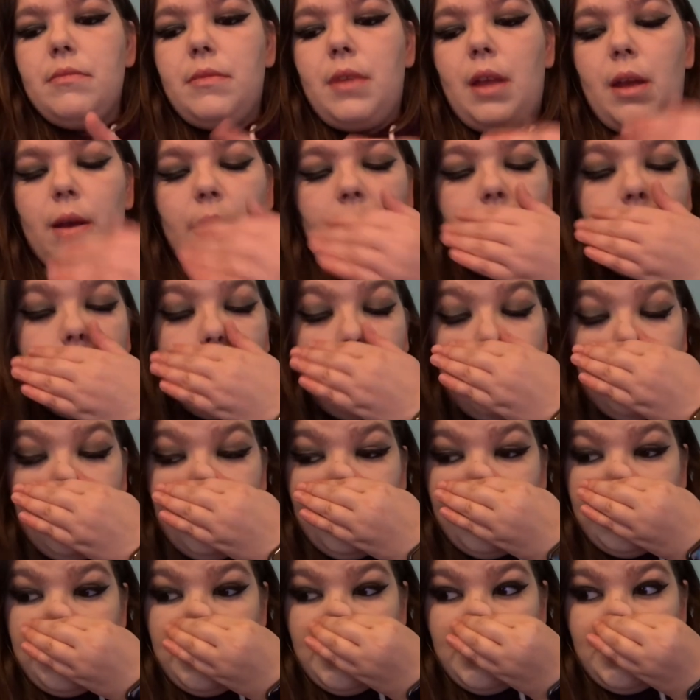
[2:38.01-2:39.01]

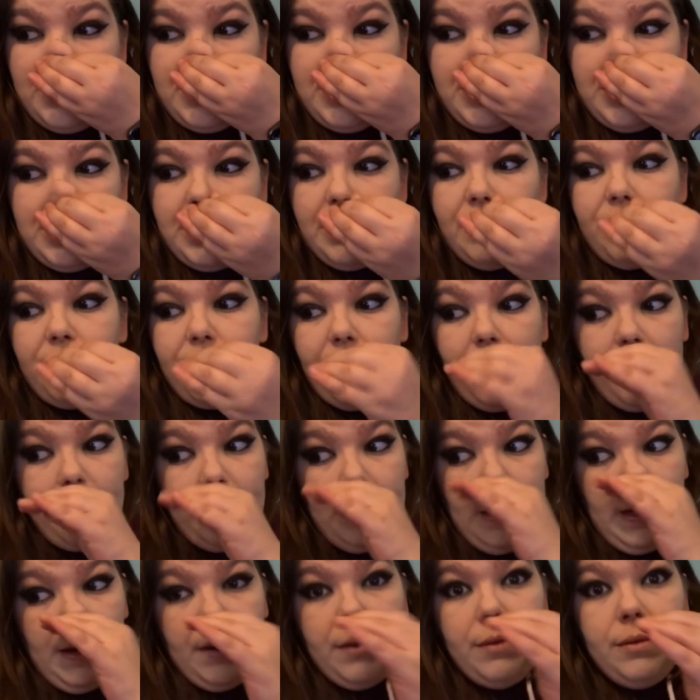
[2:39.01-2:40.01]
The judge
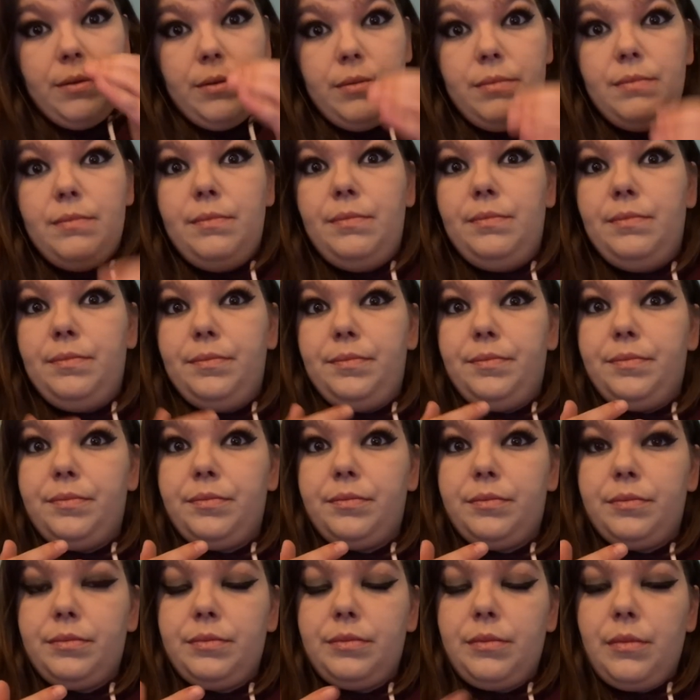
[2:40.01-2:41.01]
found out,
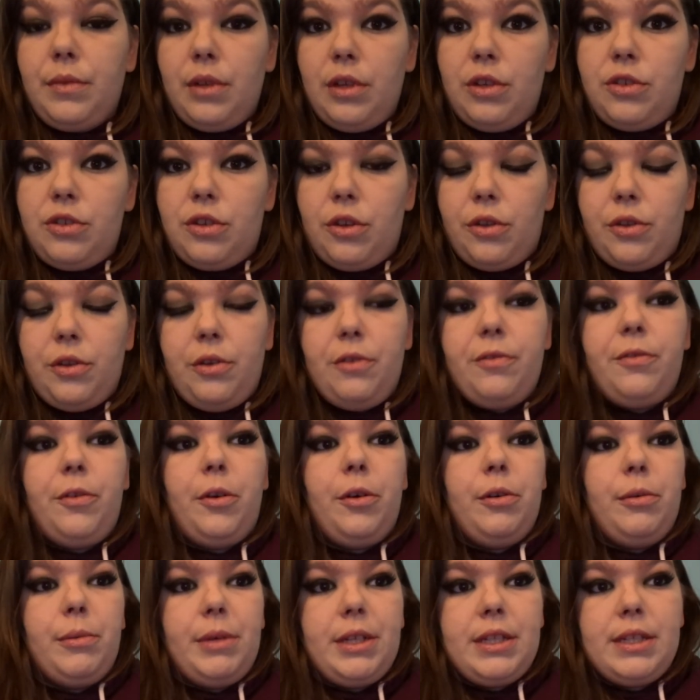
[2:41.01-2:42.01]
so
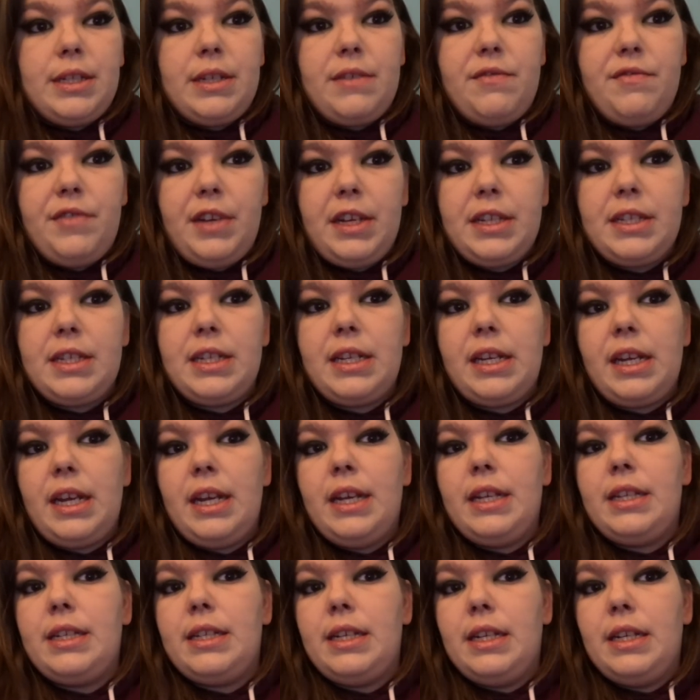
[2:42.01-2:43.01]
therefore he went and
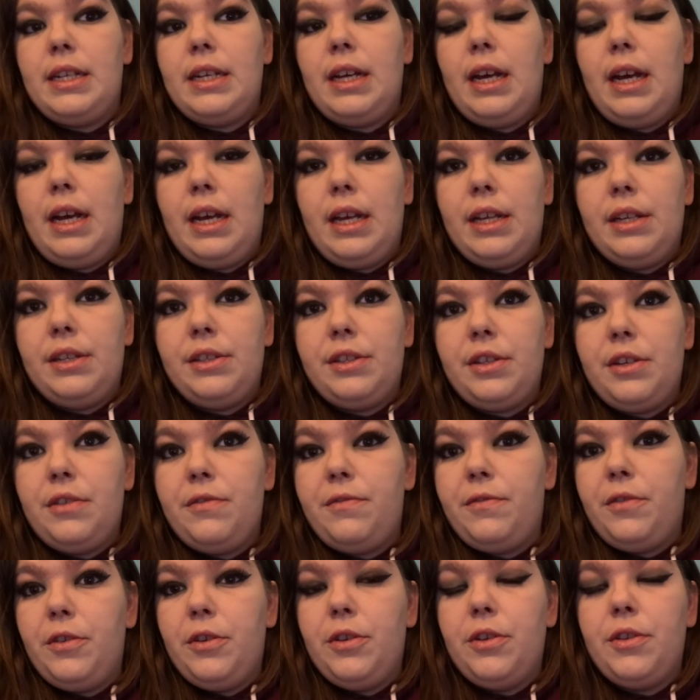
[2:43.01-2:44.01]
investigated, and a
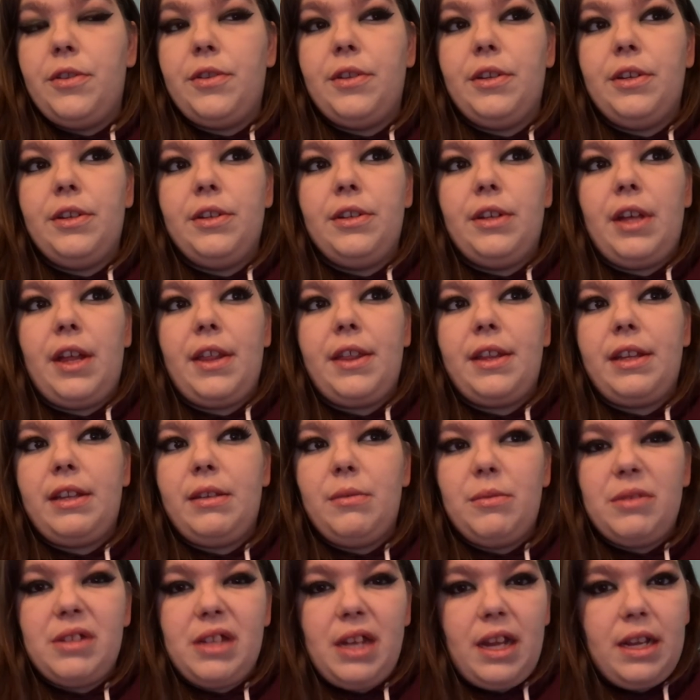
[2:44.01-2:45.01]
further, I think
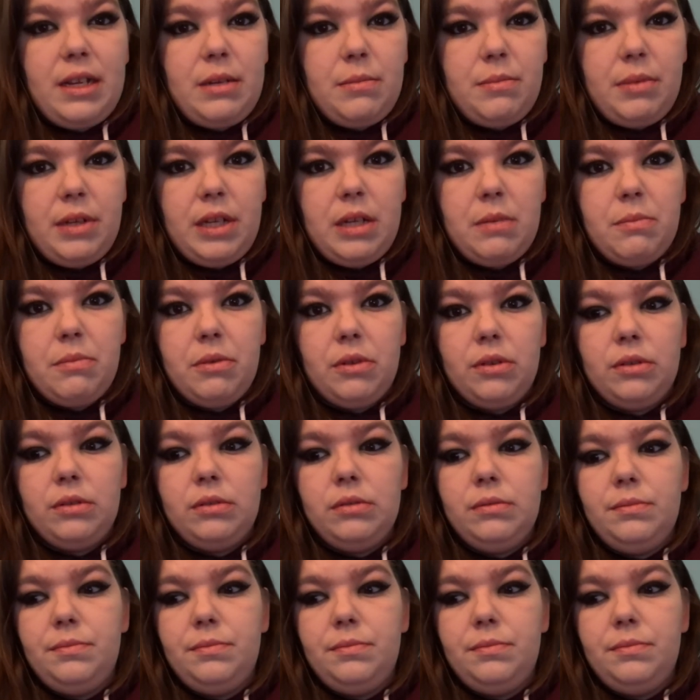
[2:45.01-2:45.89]
it was 8 people.